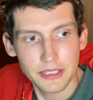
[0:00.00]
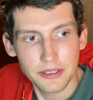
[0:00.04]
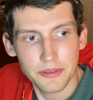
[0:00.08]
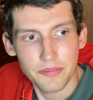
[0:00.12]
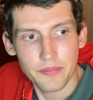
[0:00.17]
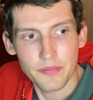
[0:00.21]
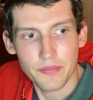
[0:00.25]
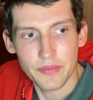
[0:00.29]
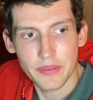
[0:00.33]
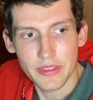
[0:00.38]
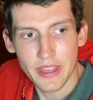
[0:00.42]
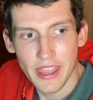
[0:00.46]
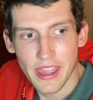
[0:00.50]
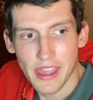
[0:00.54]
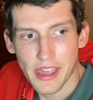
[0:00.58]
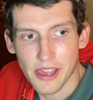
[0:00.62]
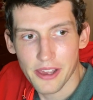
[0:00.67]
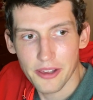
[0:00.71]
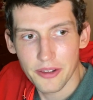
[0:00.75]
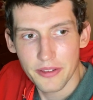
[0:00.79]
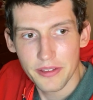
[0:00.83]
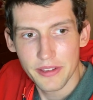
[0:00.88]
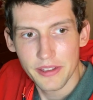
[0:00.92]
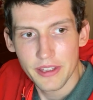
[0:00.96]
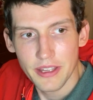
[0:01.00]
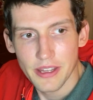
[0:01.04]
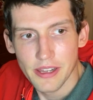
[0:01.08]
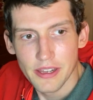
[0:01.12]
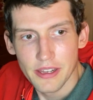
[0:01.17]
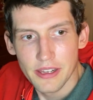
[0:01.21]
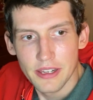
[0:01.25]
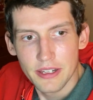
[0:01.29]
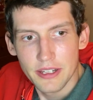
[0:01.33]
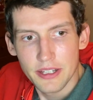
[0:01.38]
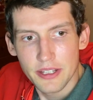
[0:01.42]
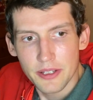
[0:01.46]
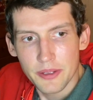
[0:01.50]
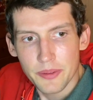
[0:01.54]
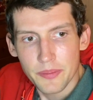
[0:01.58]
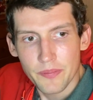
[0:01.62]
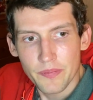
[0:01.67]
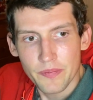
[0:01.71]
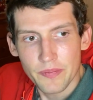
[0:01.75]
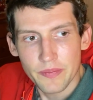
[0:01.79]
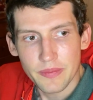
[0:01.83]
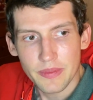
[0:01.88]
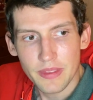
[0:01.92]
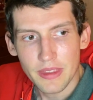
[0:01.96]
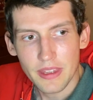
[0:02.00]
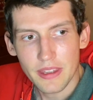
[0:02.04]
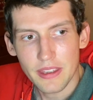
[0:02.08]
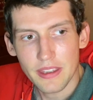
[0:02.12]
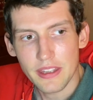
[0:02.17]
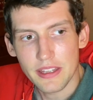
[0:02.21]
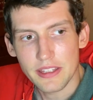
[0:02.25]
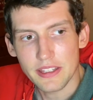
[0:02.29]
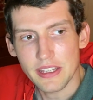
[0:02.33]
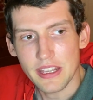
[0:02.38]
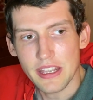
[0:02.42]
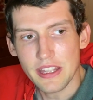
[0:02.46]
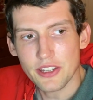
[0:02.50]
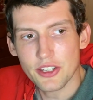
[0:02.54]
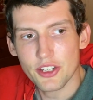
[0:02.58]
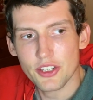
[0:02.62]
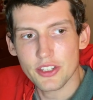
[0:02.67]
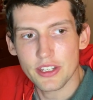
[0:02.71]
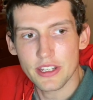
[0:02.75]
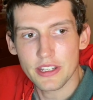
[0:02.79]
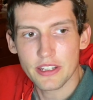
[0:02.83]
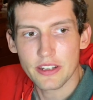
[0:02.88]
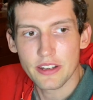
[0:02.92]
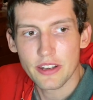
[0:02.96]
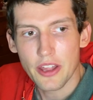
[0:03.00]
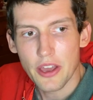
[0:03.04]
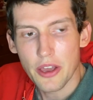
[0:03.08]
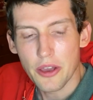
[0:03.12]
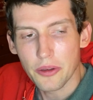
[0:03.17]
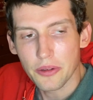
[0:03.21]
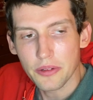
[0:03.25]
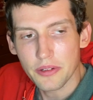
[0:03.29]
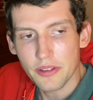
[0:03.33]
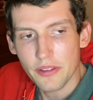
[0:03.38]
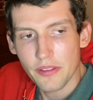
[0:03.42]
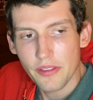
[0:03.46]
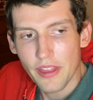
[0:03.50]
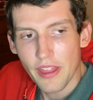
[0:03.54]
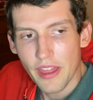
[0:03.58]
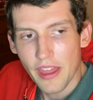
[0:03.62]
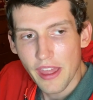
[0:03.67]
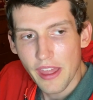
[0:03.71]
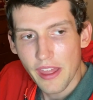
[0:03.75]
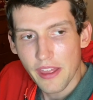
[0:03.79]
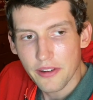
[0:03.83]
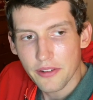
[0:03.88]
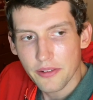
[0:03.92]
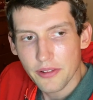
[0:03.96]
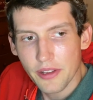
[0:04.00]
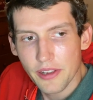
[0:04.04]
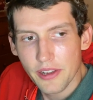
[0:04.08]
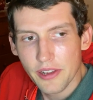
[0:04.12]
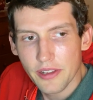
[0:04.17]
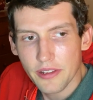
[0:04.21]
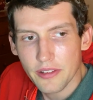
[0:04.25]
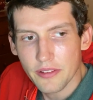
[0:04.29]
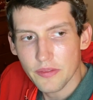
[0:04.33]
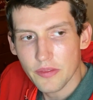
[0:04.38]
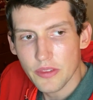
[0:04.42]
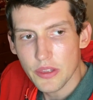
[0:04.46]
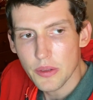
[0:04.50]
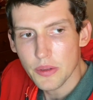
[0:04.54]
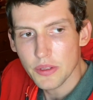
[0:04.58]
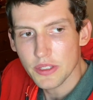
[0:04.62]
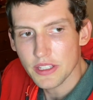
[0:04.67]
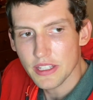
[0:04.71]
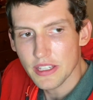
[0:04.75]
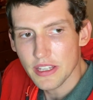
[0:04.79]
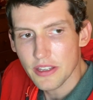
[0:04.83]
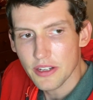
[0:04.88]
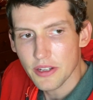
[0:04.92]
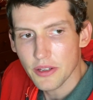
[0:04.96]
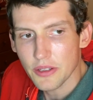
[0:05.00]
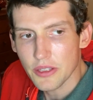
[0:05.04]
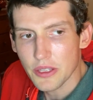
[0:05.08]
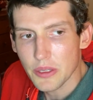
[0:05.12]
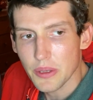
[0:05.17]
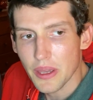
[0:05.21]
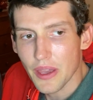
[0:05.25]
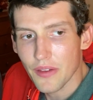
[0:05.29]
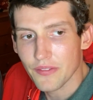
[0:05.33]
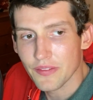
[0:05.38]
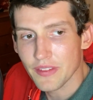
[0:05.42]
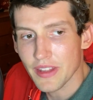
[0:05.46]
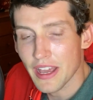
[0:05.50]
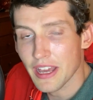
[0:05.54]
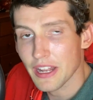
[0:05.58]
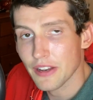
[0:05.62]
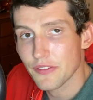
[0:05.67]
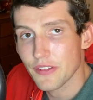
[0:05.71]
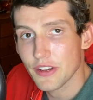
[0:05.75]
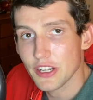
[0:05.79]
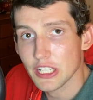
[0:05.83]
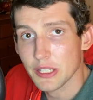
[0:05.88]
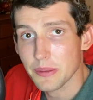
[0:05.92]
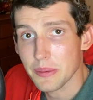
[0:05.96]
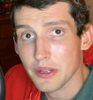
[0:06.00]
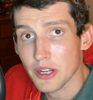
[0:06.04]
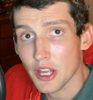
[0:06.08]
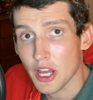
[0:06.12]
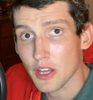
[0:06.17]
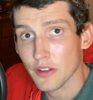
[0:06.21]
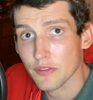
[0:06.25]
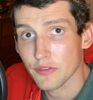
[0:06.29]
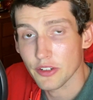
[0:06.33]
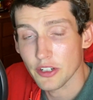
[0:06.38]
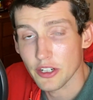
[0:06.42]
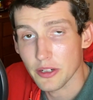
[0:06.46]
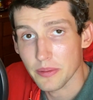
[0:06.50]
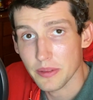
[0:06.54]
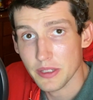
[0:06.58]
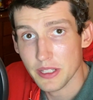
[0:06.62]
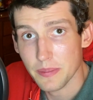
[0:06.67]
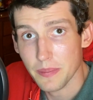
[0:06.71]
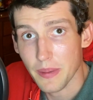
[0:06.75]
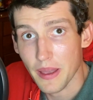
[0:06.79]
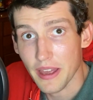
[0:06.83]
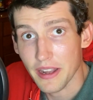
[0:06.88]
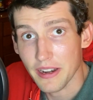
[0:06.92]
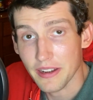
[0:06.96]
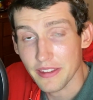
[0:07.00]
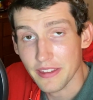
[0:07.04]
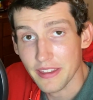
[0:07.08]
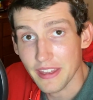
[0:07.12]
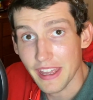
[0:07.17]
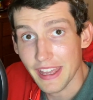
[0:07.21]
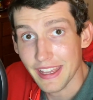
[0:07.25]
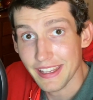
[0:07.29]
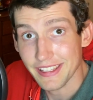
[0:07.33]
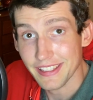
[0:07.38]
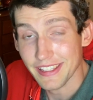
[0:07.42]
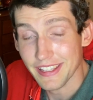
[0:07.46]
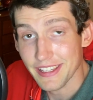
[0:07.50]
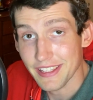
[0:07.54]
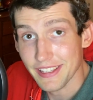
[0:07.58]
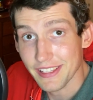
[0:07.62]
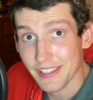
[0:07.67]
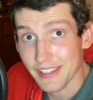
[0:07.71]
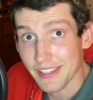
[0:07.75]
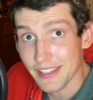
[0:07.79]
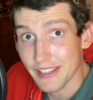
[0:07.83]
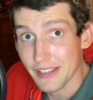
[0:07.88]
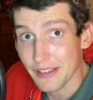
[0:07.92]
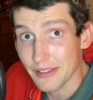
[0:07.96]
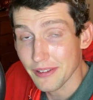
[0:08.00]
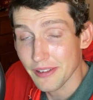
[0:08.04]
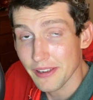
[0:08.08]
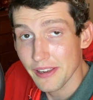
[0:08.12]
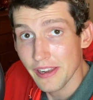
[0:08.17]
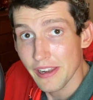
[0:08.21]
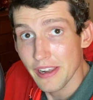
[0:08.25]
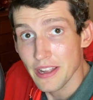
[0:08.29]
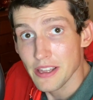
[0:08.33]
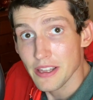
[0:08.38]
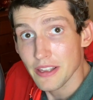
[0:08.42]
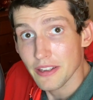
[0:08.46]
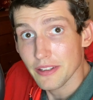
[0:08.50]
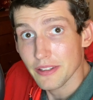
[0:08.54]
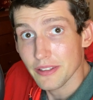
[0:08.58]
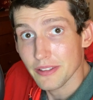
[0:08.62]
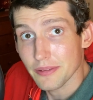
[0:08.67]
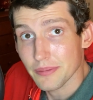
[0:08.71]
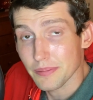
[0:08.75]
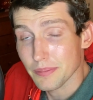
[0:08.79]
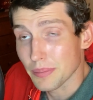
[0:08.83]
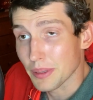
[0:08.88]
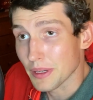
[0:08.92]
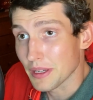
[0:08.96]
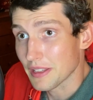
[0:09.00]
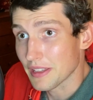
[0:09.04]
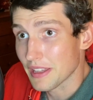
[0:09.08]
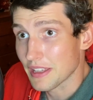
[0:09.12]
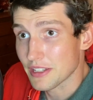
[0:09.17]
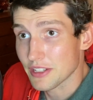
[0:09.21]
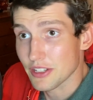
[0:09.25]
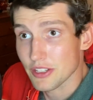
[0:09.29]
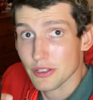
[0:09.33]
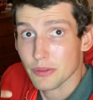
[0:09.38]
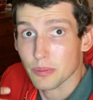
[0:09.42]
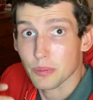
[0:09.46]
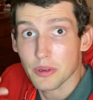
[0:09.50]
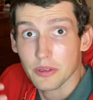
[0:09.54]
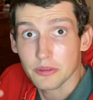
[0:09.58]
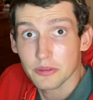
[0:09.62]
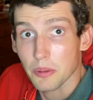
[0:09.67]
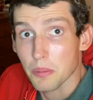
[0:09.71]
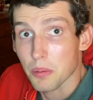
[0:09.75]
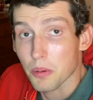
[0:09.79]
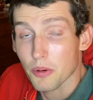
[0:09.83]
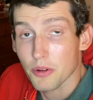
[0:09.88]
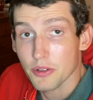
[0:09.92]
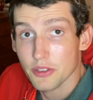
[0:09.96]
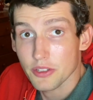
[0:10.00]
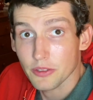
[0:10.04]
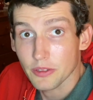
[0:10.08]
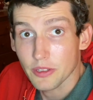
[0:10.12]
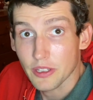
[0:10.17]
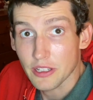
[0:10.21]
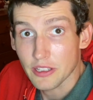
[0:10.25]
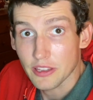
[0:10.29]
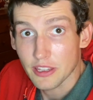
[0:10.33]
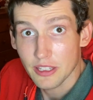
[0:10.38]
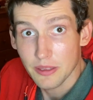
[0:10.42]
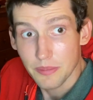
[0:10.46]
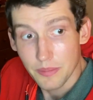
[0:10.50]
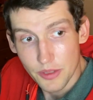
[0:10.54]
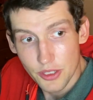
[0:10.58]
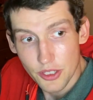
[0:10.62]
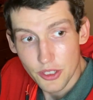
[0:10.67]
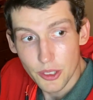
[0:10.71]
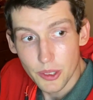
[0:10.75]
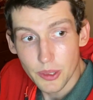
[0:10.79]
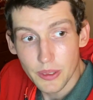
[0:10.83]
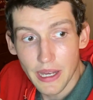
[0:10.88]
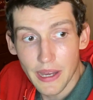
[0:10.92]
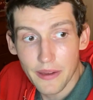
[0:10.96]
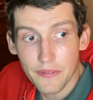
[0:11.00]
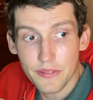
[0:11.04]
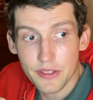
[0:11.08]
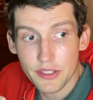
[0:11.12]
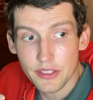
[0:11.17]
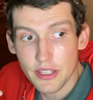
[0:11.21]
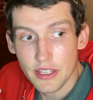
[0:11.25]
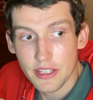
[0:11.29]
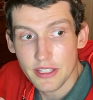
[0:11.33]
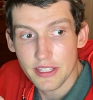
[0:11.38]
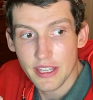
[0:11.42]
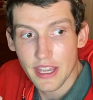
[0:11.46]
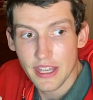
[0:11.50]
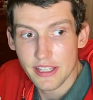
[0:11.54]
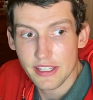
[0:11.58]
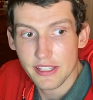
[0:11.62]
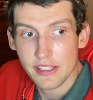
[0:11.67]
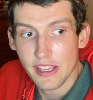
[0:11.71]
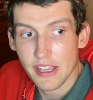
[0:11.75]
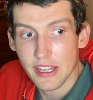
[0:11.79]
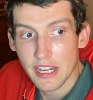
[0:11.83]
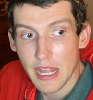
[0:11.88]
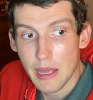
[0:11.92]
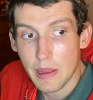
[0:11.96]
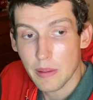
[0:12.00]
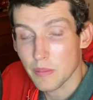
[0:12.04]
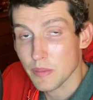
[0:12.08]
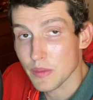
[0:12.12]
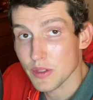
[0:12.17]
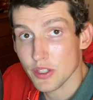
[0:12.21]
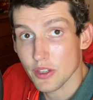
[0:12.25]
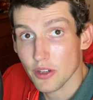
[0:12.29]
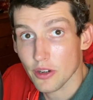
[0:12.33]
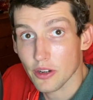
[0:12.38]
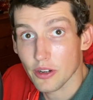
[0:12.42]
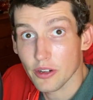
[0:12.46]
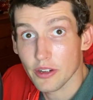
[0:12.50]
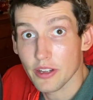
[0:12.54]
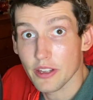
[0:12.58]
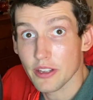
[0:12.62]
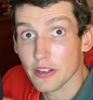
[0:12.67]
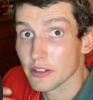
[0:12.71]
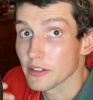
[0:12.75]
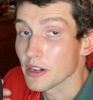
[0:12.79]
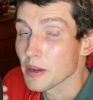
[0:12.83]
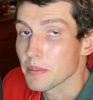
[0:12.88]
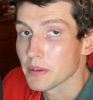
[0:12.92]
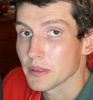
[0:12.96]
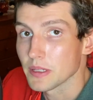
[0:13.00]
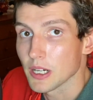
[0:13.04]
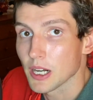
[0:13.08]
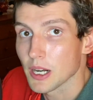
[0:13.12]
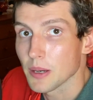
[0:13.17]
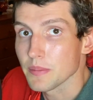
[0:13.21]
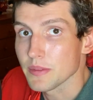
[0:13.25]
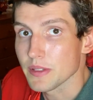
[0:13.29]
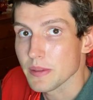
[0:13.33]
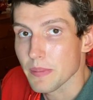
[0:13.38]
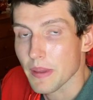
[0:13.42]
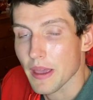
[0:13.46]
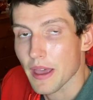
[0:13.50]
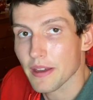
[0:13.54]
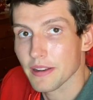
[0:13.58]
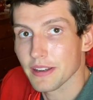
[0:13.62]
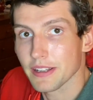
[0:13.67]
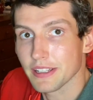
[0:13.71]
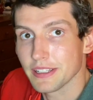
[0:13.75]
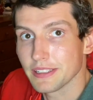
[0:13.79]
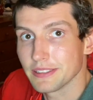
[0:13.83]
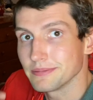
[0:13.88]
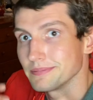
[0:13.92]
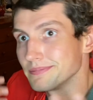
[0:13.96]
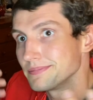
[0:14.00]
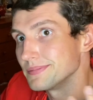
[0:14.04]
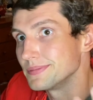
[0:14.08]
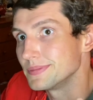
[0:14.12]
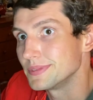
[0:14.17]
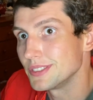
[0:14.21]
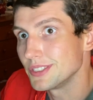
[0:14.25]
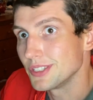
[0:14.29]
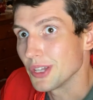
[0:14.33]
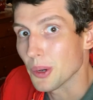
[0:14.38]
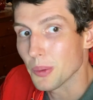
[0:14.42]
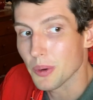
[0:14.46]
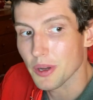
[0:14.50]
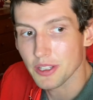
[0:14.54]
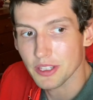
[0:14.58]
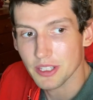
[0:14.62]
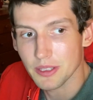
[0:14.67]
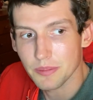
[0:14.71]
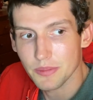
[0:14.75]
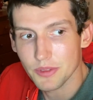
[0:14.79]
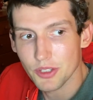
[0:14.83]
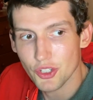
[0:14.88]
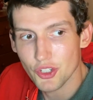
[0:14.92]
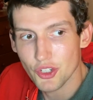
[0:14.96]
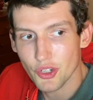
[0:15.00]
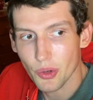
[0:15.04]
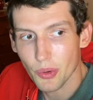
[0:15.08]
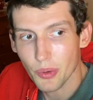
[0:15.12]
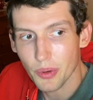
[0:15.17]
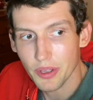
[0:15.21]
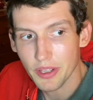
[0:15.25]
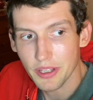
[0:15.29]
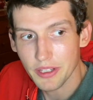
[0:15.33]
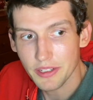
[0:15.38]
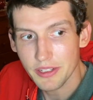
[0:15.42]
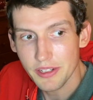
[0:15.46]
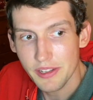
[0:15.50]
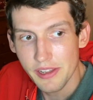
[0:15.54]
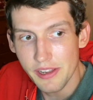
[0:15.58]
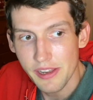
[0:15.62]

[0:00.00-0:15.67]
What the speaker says: Now, it's interesting to note that you have not officially been offered a spot in the SEC, but that's just what reports are linking them to. Obviously, Texas A&M, Missouri are up in arms about it and don't want them to join,